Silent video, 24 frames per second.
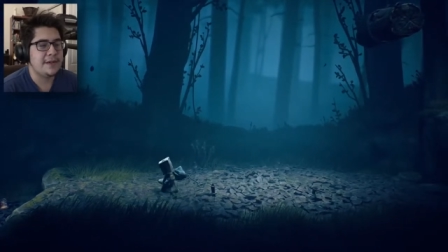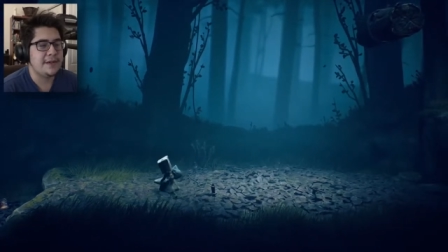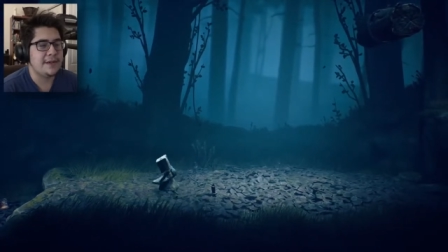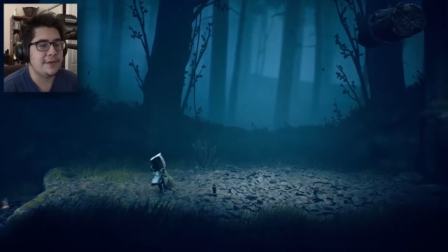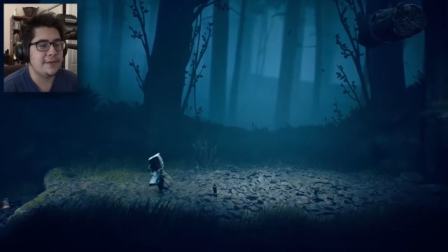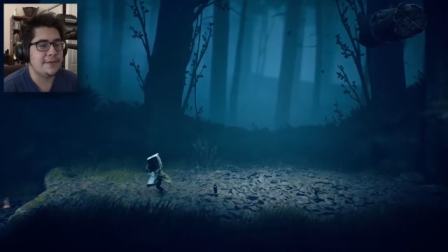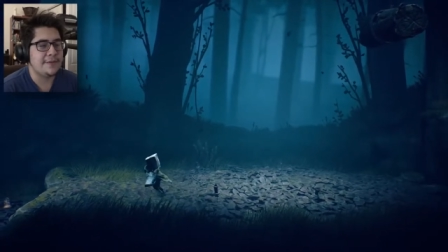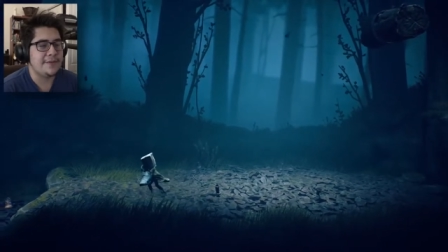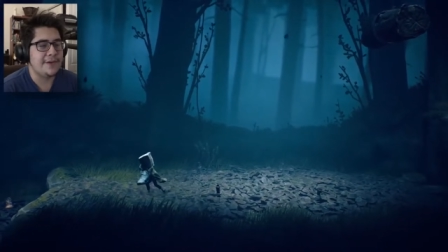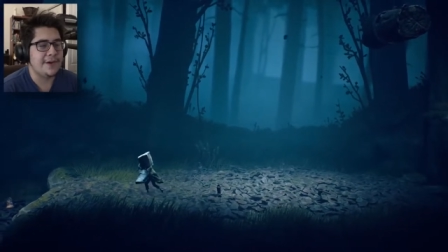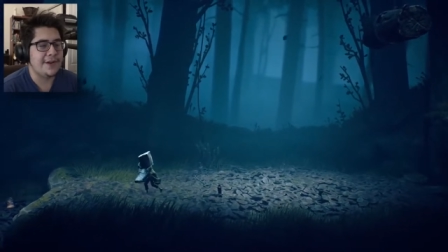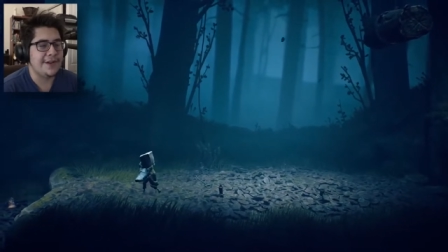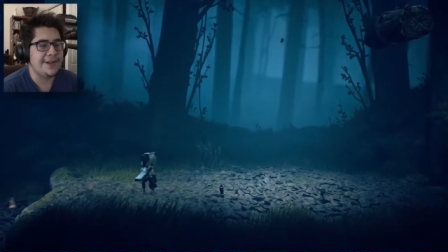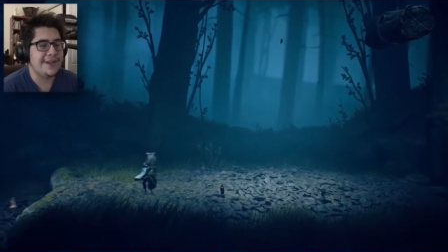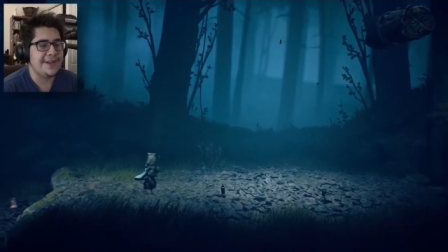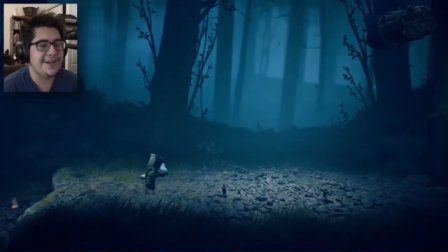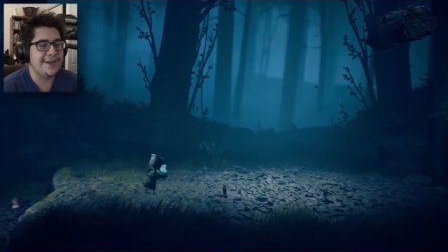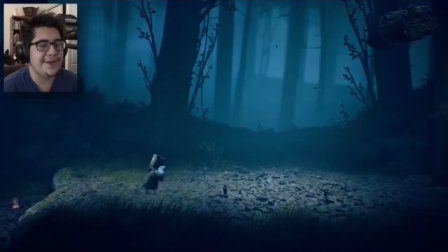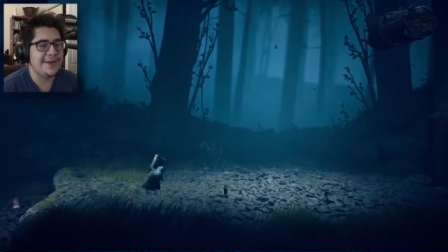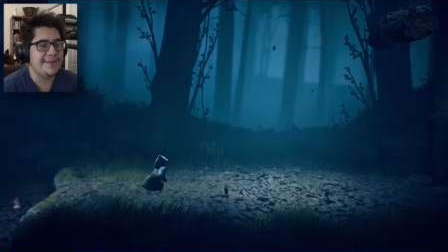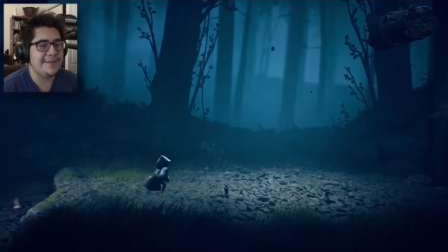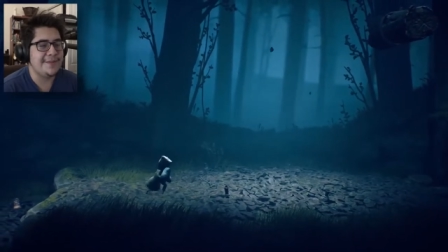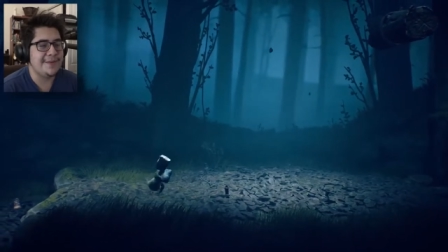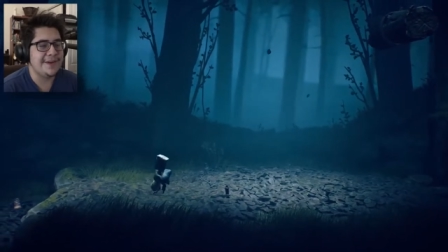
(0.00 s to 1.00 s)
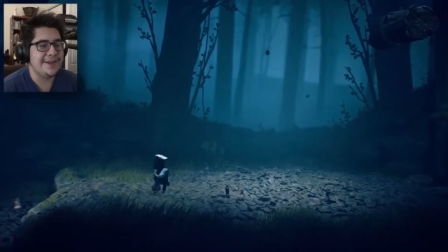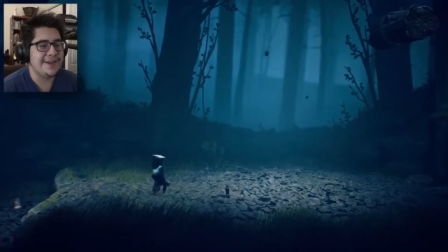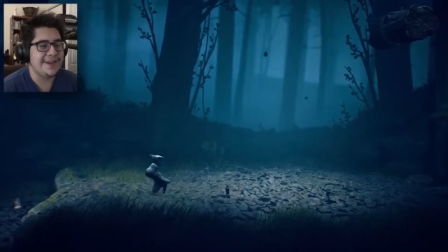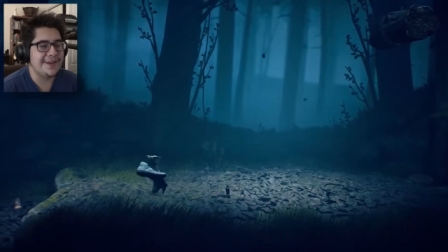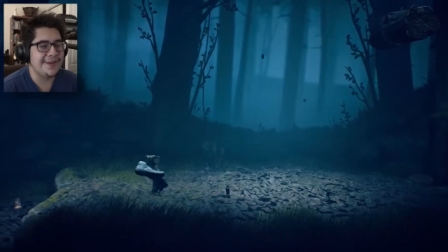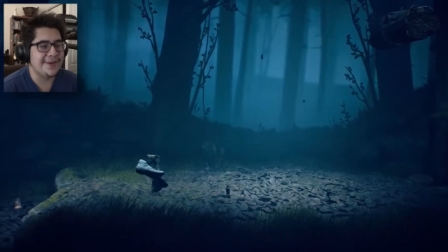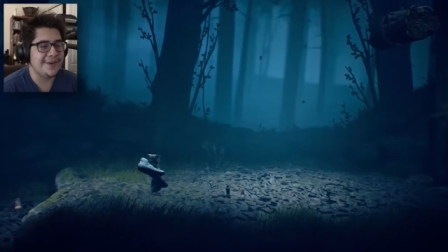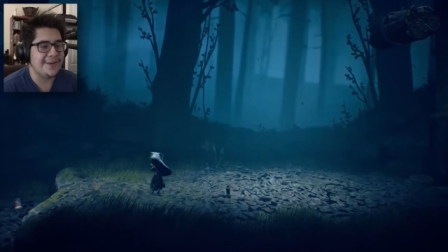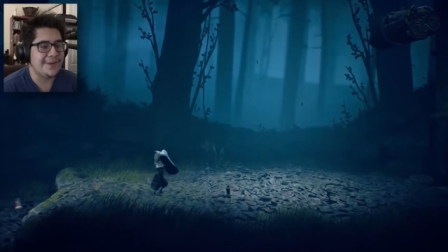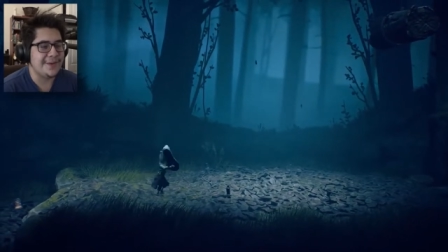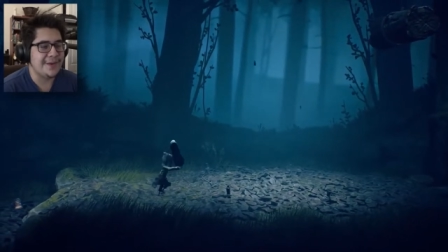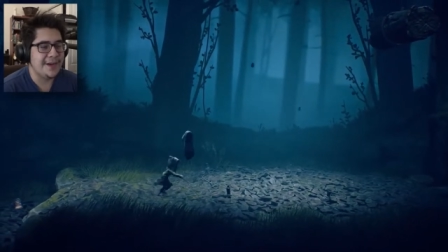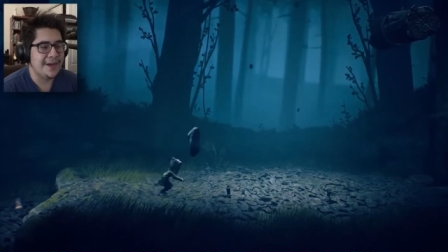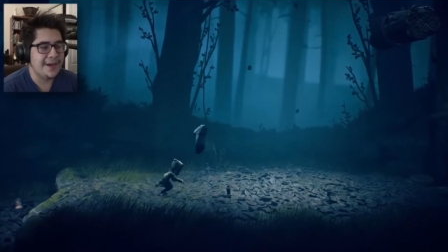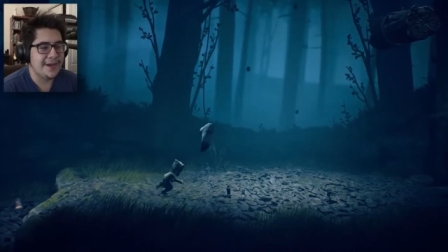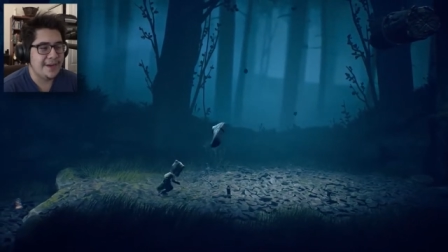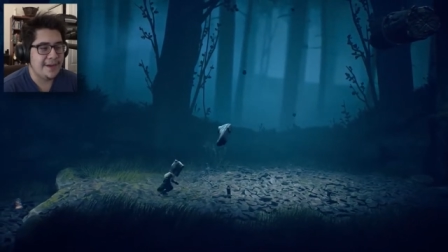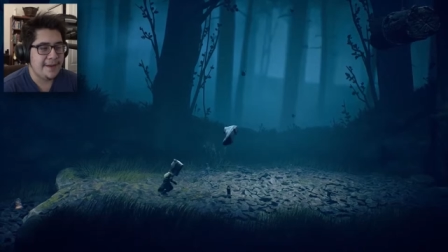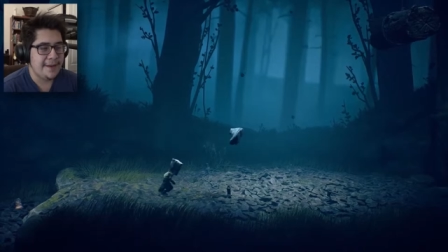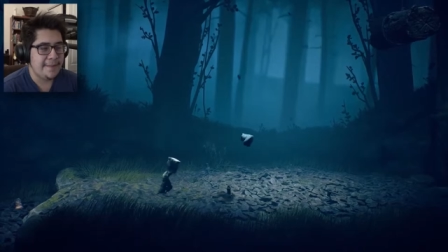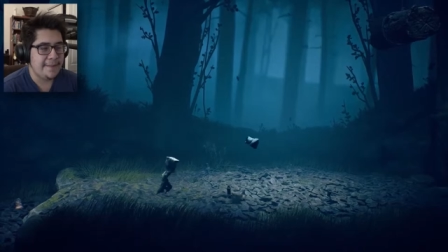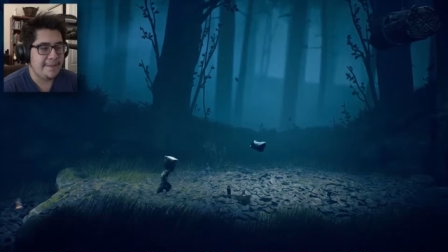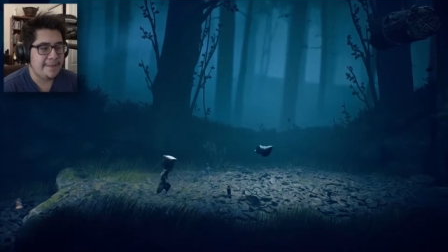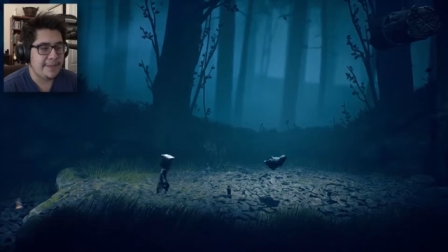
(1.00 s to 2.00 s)
Don't fall into it, buddy.
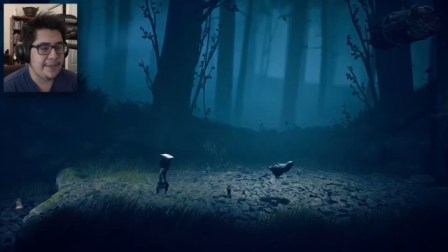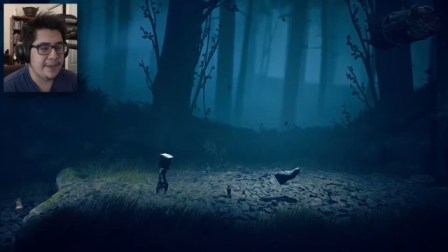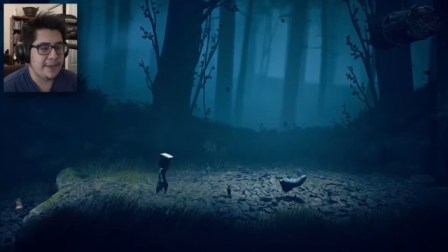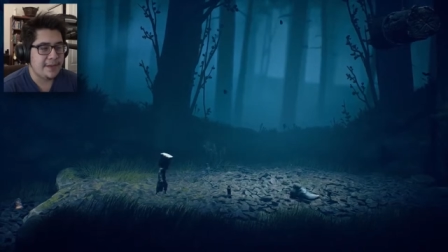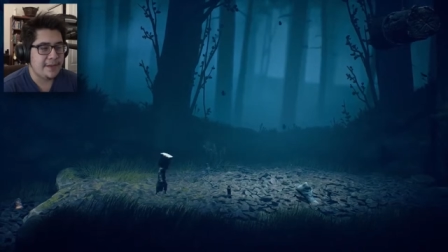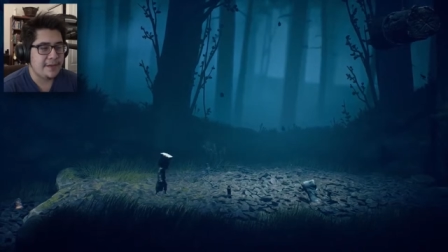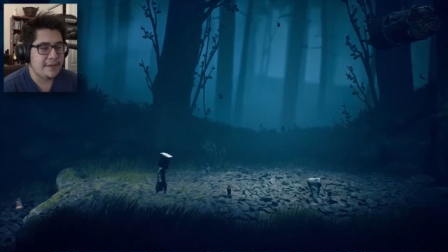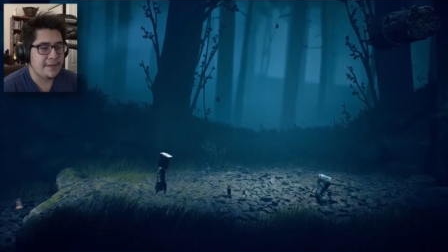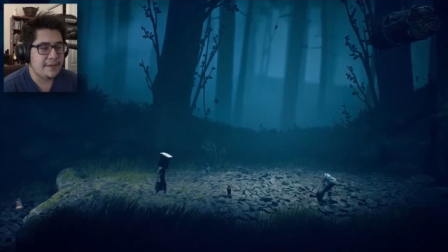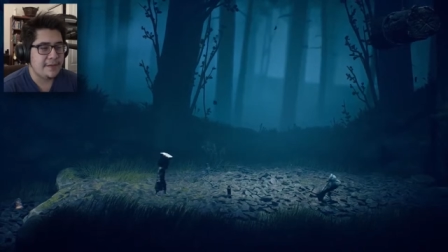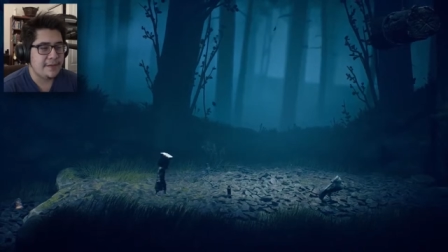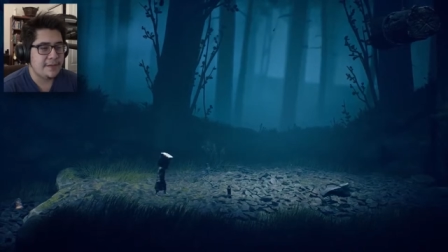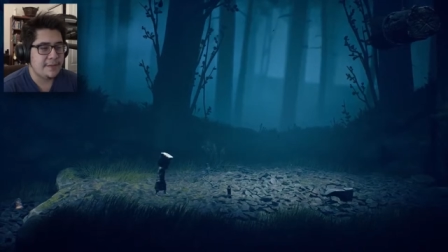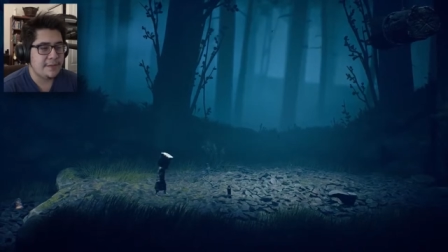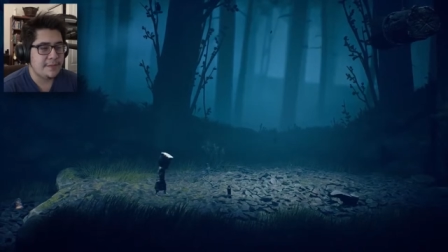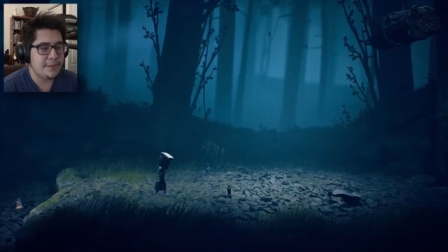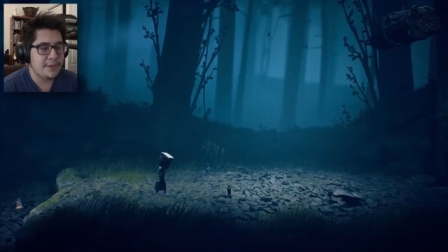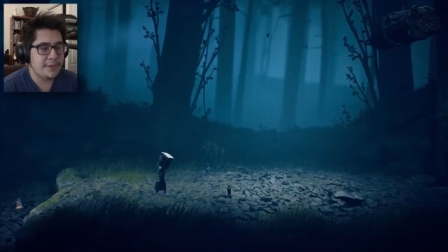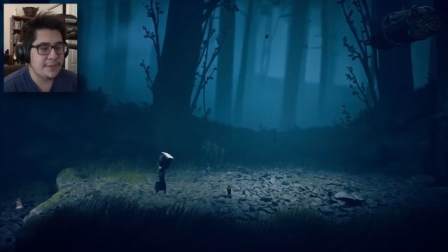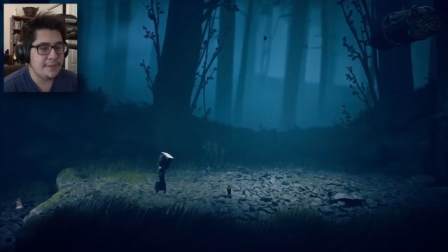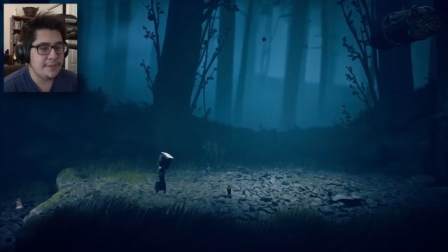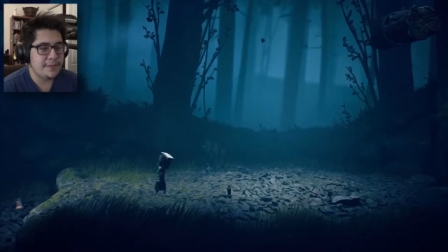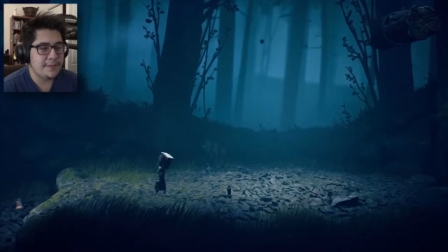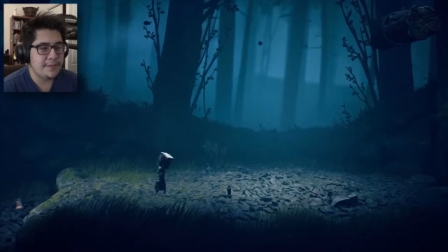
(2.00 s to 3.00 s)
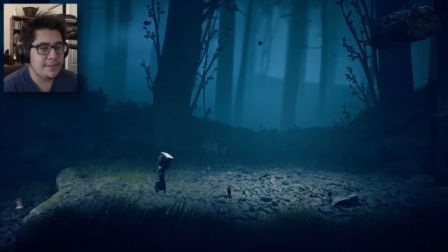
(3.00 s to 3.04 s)
Boop.